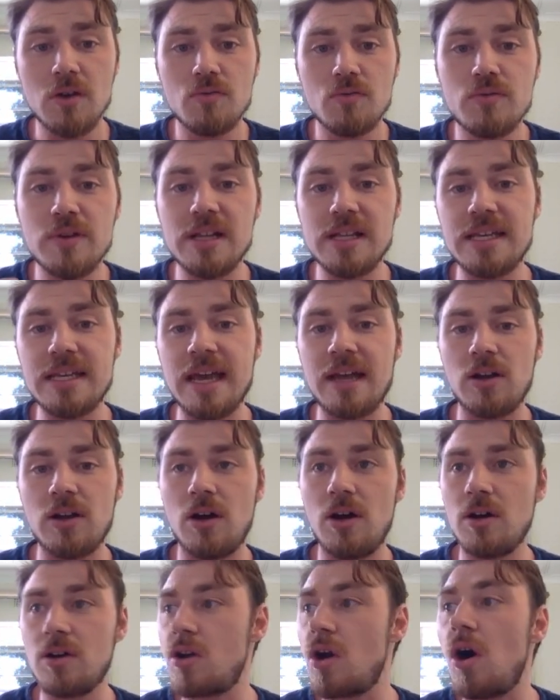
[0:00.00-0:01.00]
really get
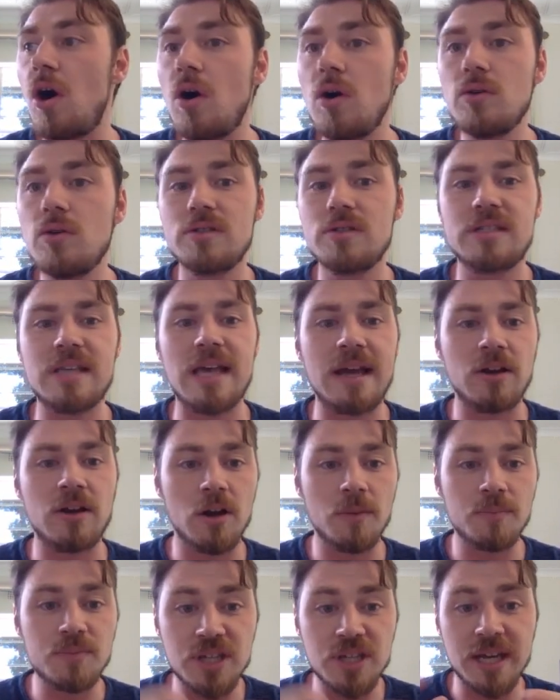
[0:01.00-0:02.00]
our goals and
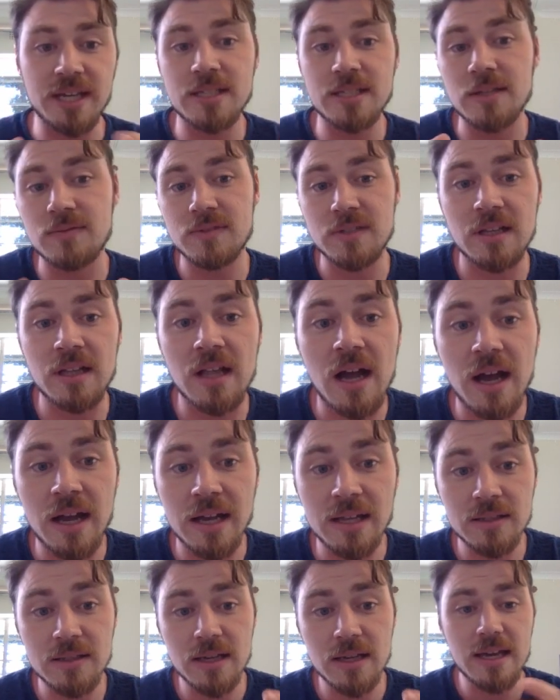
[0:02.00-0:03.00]
our objectives
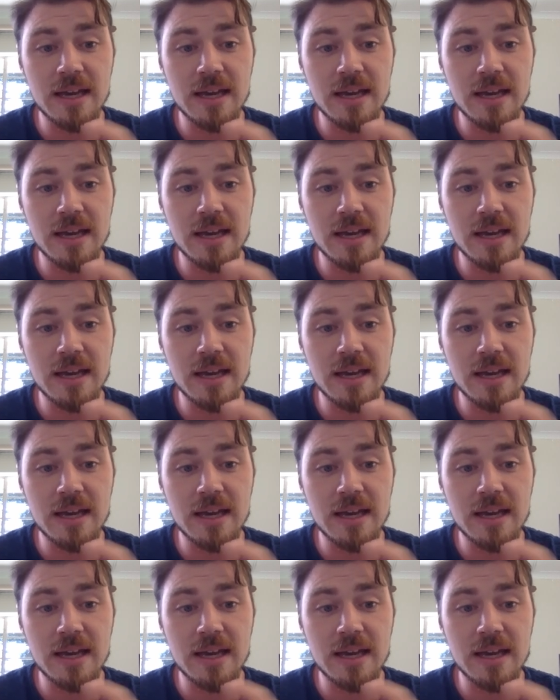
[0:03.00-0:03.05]
aligned.